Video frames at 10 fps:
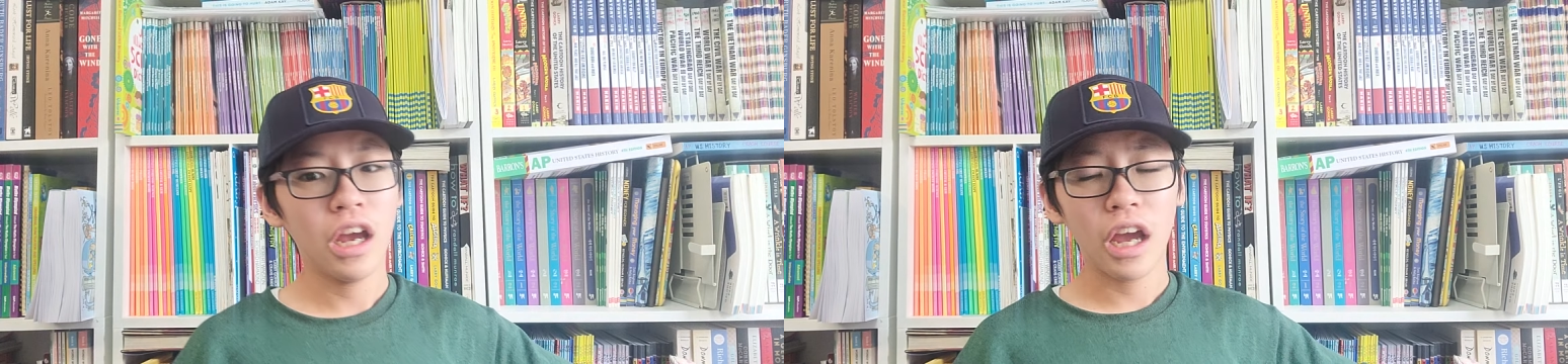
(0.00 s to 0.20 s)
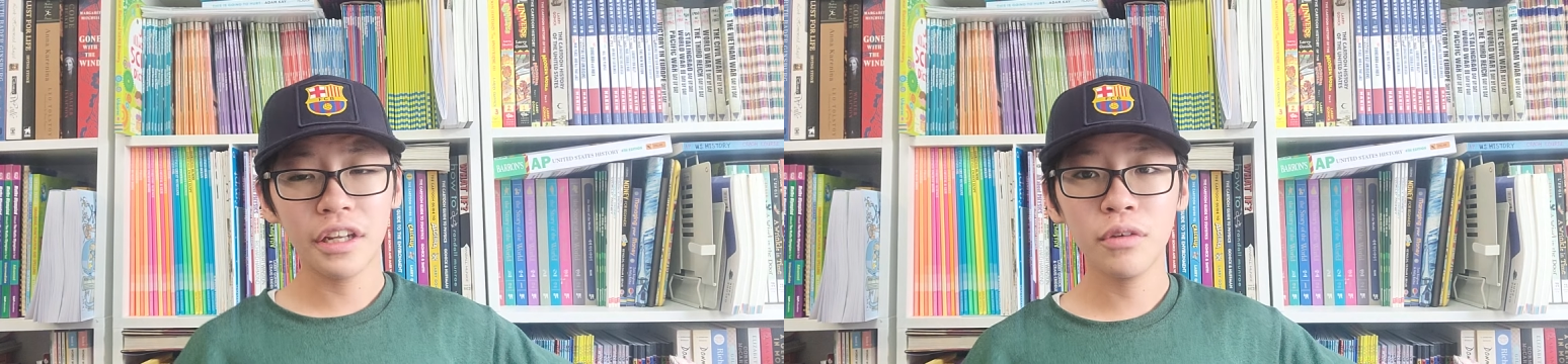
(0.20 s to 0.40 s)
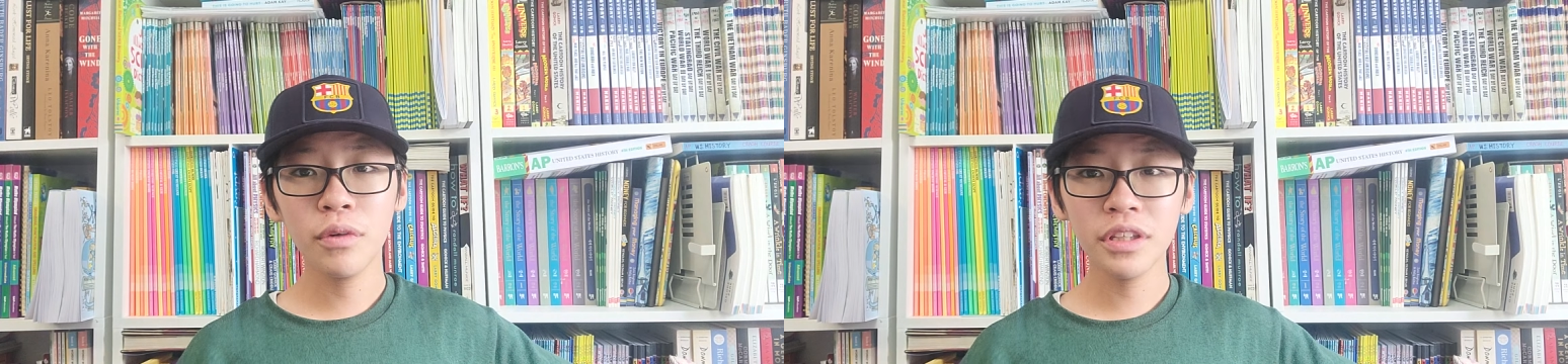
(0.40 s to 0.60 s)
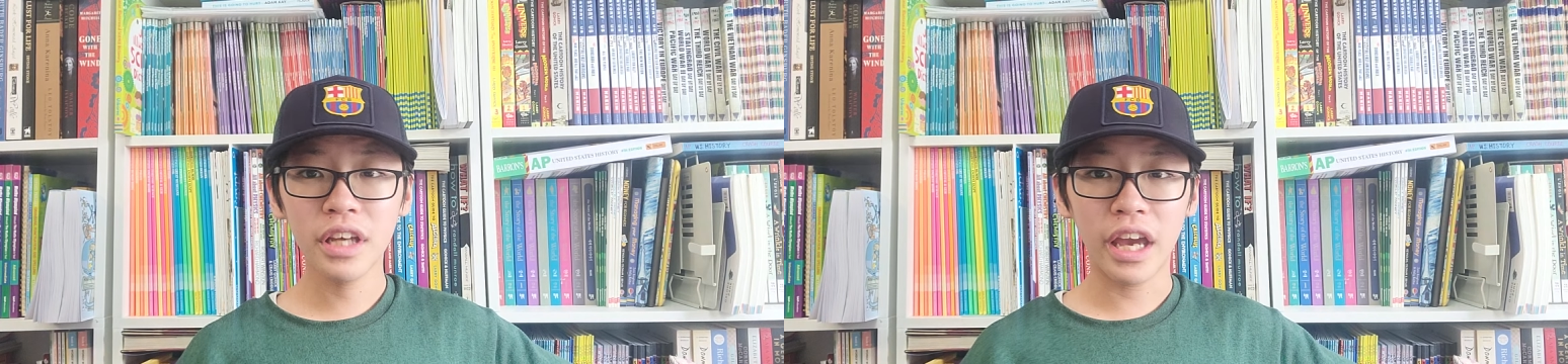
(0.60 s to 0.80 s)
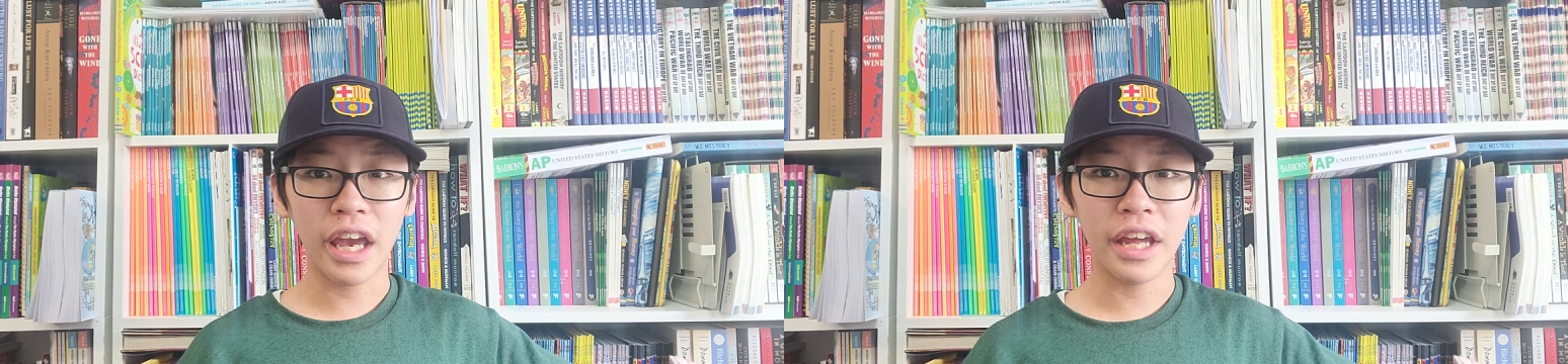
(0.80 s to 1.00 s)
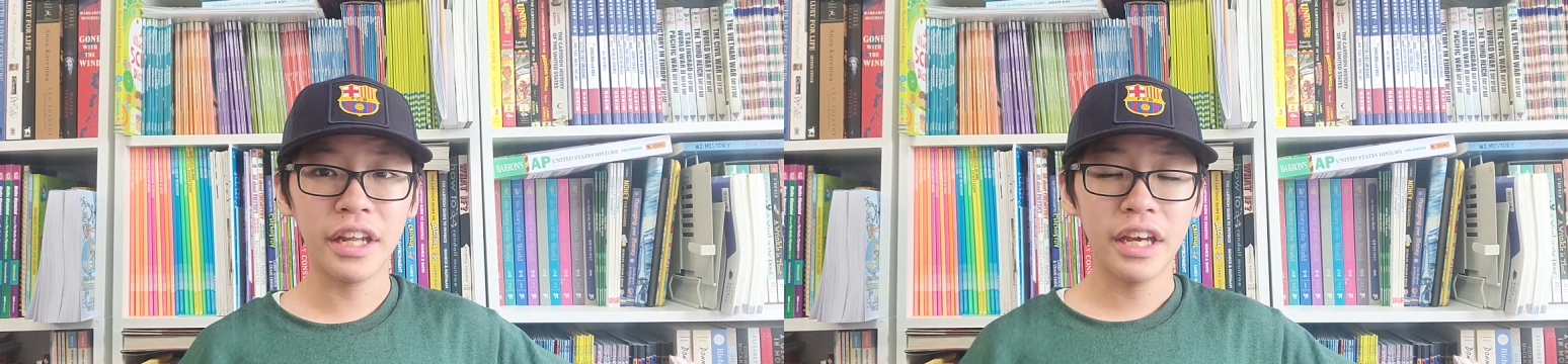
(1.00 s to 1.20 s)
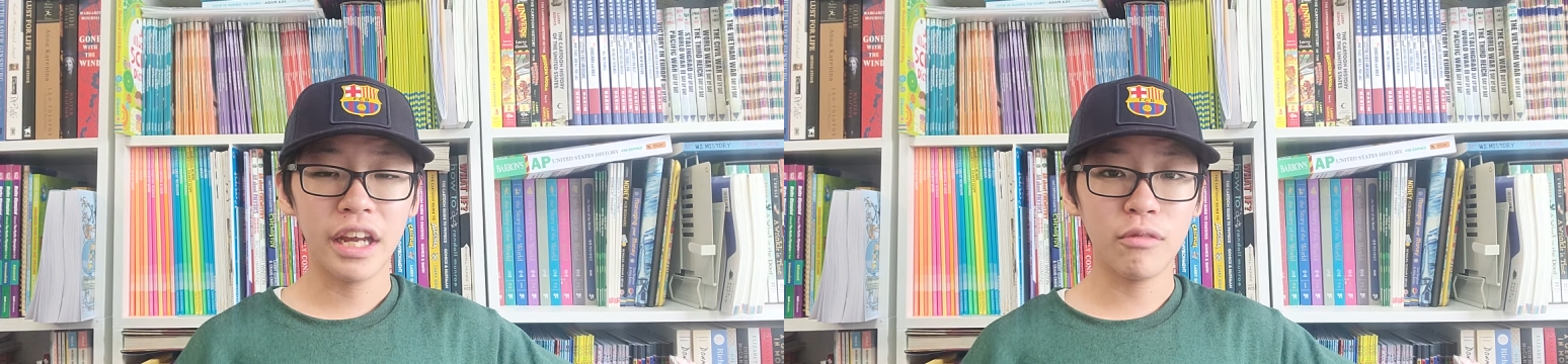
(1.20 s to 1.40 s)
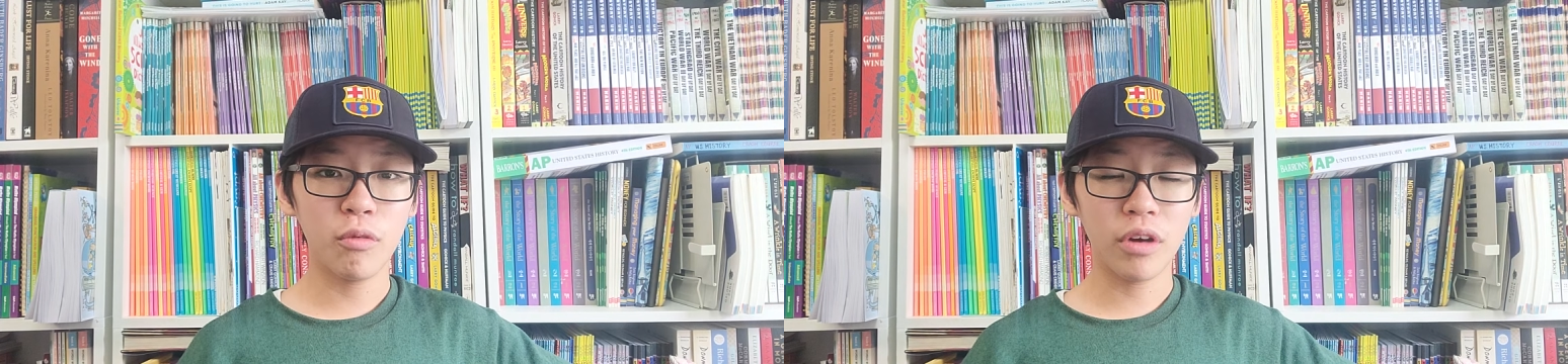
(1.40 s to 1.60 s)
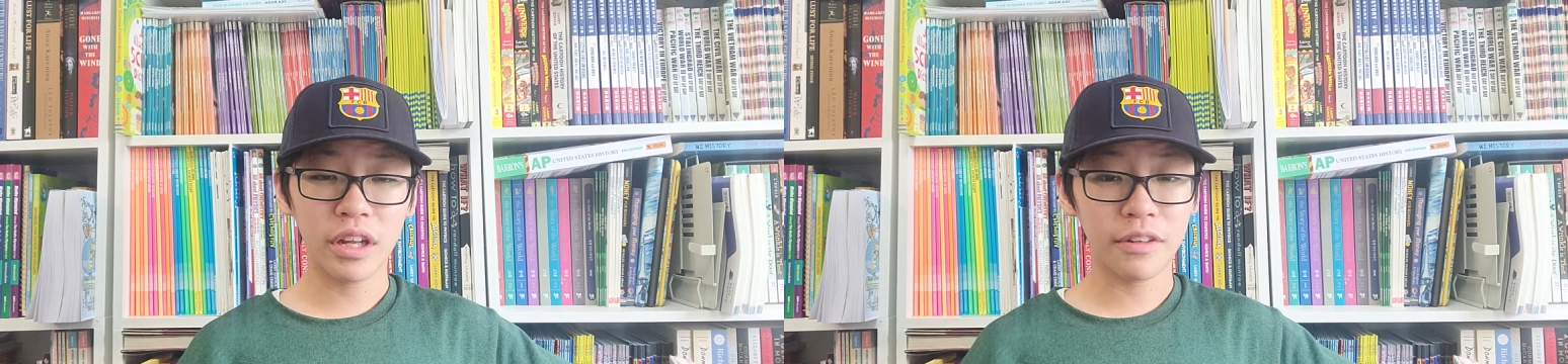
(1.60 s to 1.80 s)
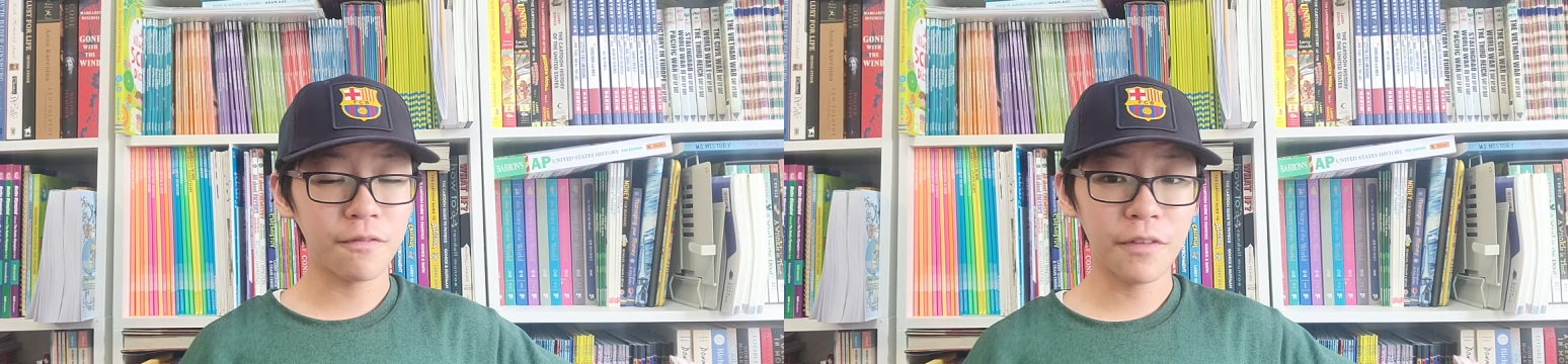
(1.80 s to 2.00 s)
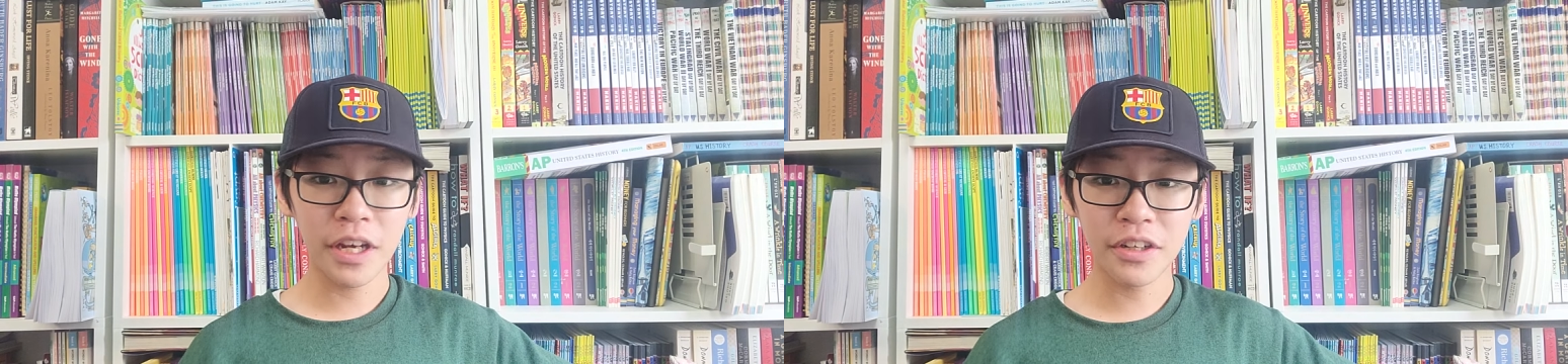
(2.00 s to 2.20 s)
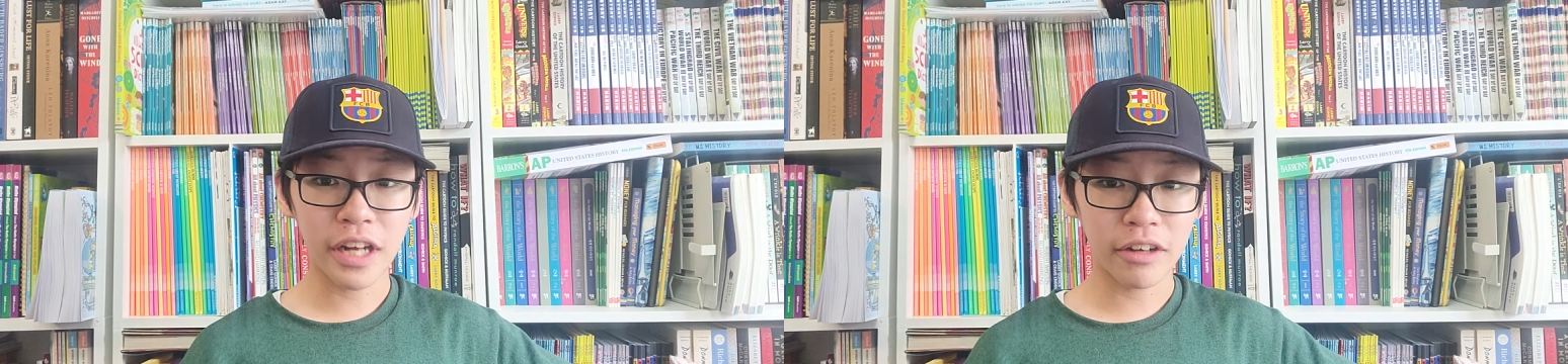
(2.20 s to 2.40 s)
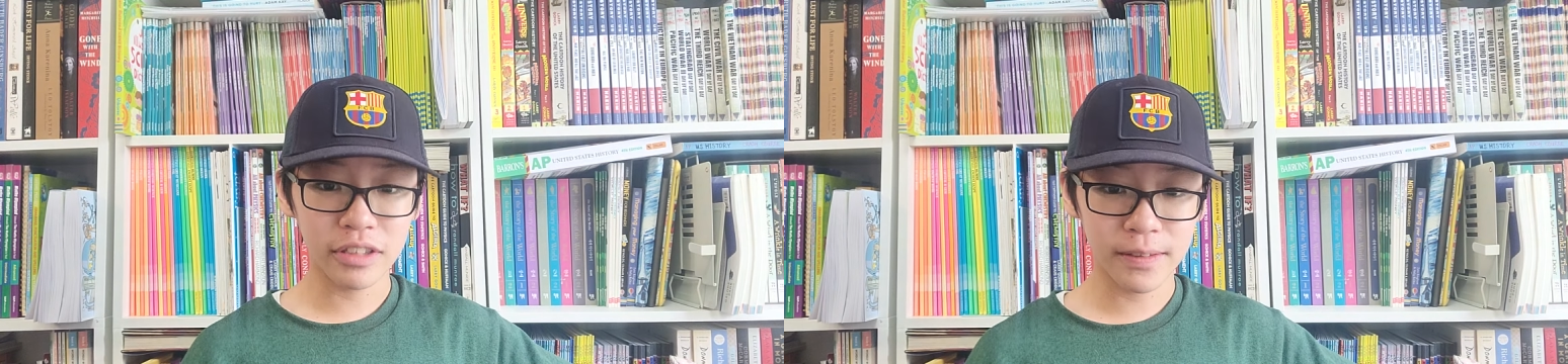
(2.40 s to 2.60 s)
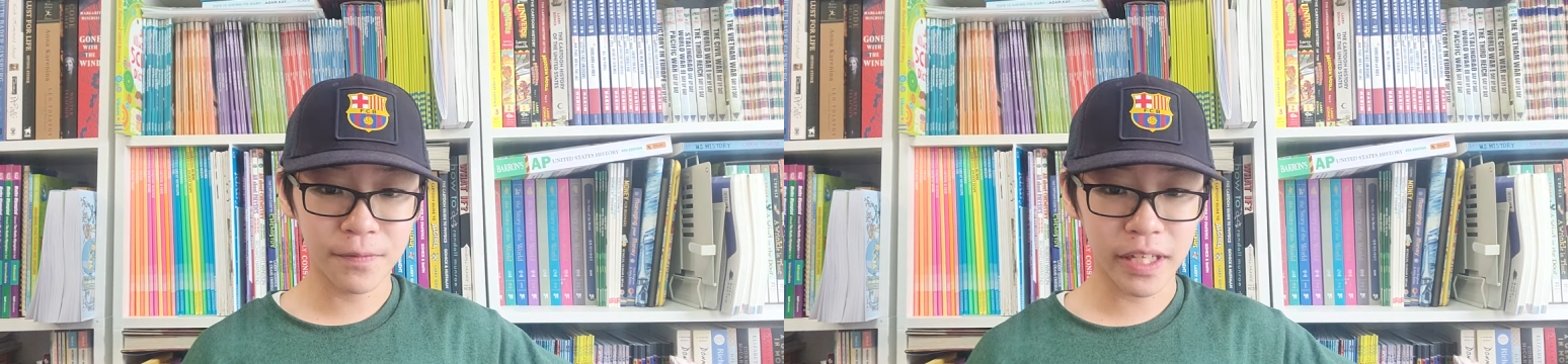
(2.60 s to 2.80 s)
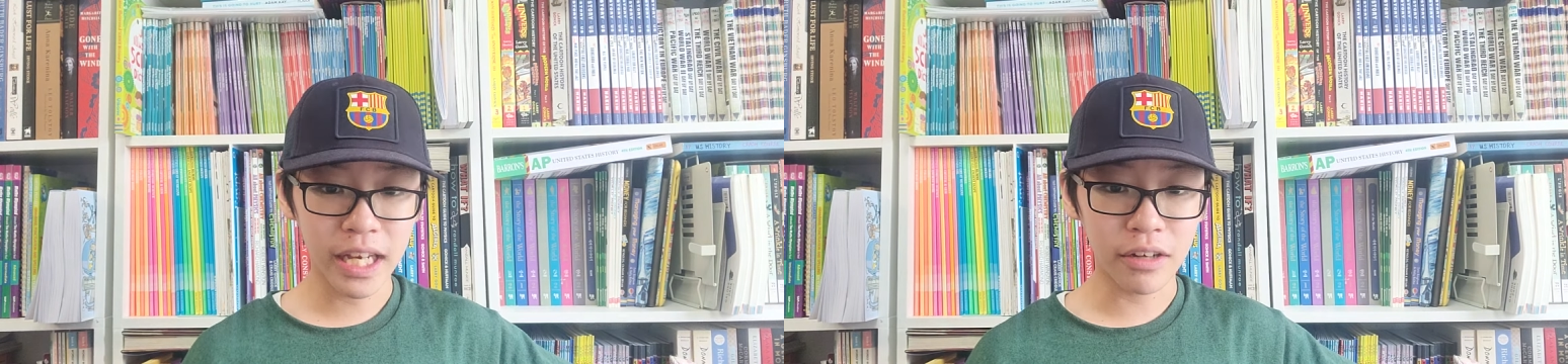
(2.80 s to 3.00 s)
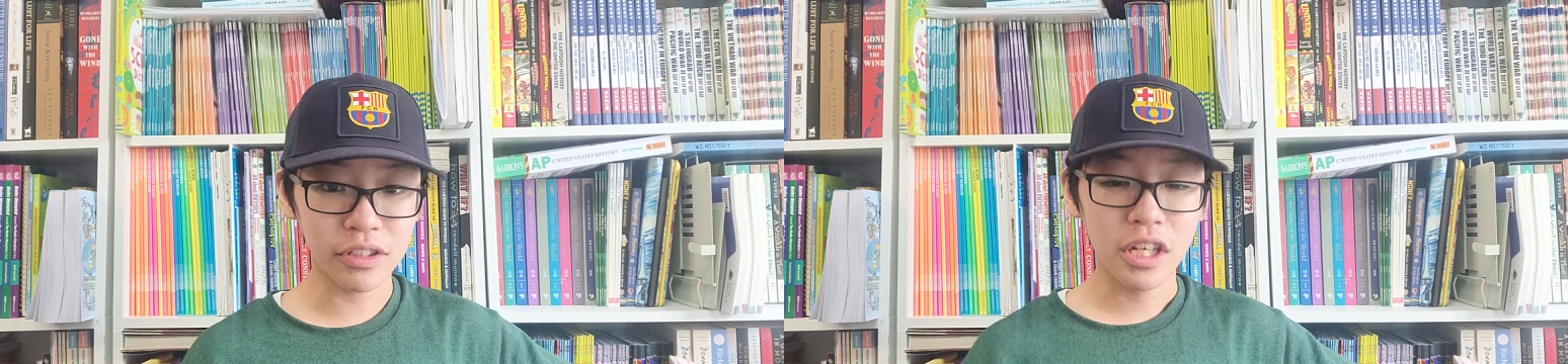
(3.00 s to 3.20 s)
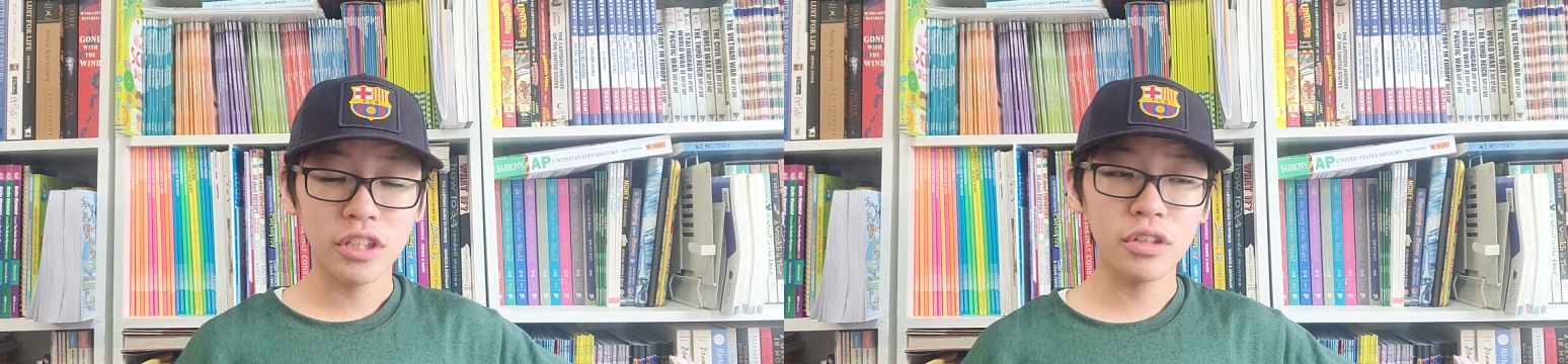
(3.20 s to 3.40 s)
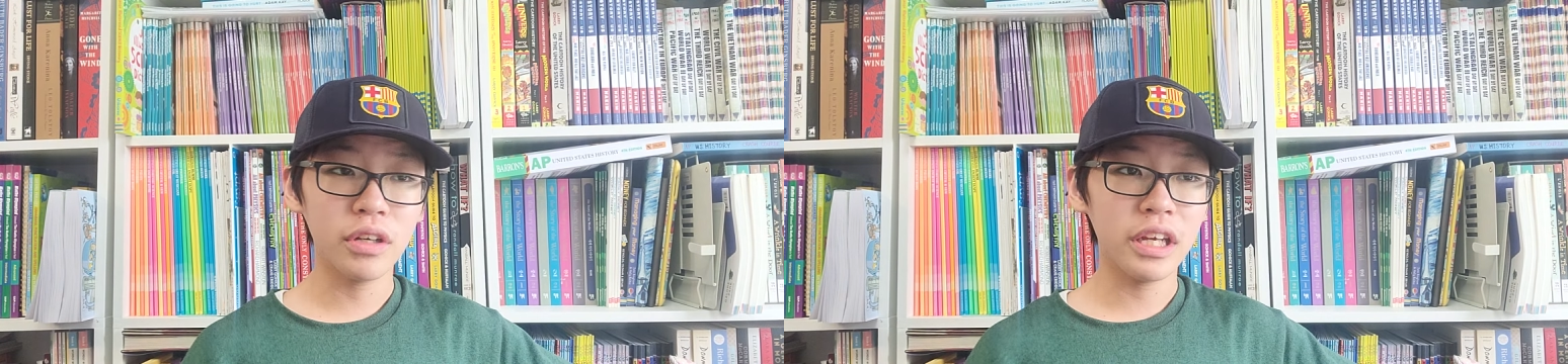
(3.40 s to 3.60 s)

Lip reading: And he went ahead and he figured out something else. So